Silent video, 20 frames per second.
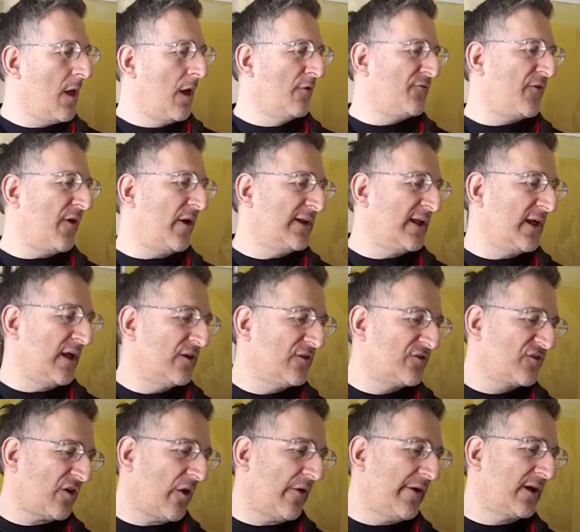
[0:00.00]
Finding her
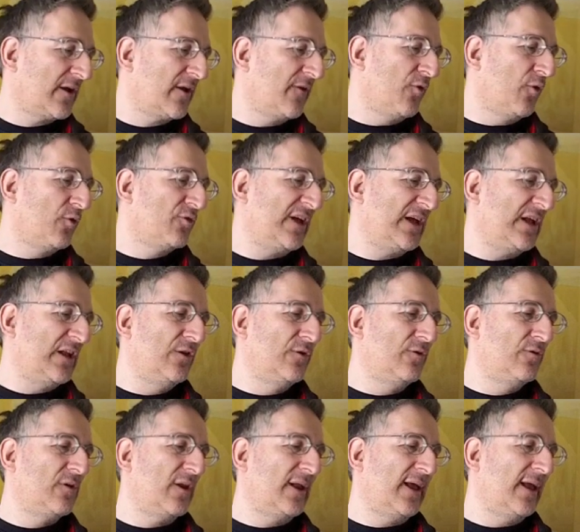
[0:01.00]
sighing cavorting
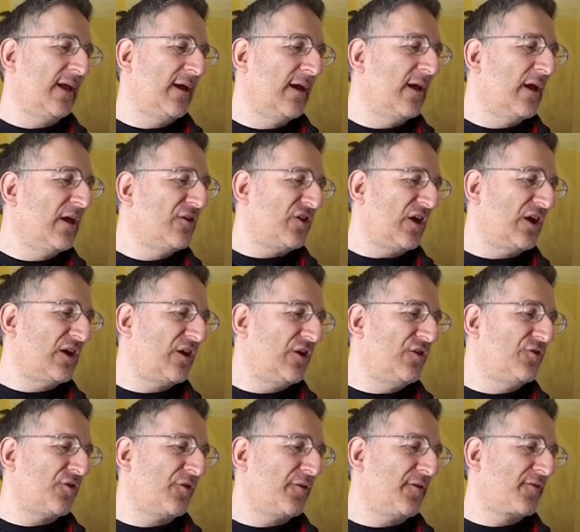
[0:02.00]
lewdly, she
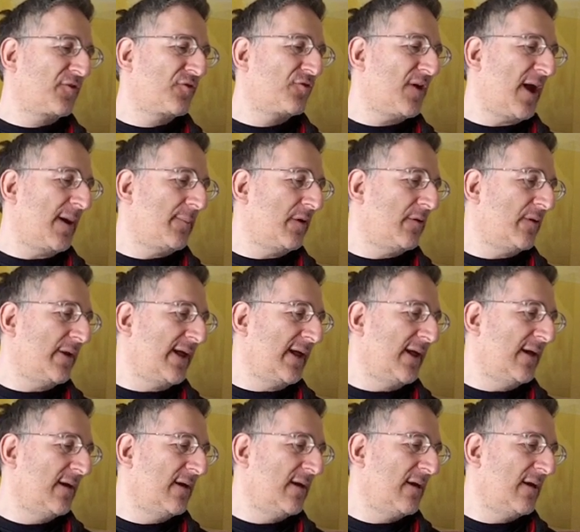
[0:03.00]
accused her of grammary,